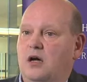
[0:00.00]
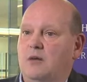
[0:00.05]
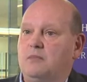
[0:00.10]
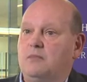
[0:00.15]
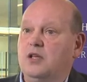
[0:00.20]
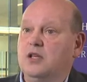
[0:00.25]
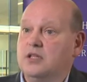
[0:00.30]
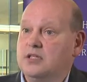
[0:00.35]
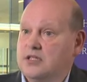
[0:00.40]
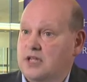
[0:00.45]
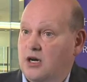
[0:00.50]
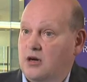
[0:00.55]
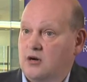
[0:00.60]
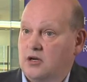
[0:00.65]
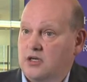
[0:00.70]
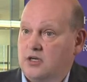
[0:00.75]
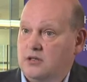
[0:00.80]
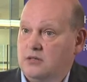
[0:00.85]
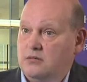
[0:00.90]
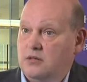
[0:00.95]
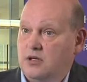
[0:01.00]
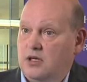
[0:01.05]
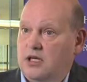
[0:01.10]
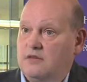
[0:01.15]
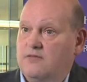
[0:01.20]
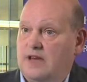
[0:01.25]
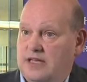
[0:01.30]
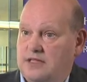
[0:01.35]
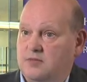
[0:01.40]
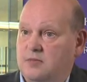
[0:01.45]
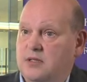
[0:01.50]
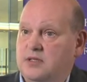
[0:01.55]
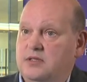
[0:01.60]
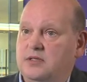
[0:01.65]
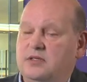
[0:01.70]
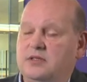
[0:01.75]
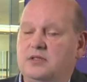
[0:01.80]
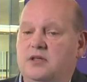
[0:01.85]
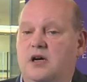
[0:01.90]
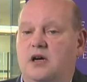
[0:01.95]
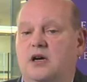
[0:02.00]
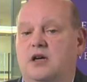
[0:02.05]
military investments?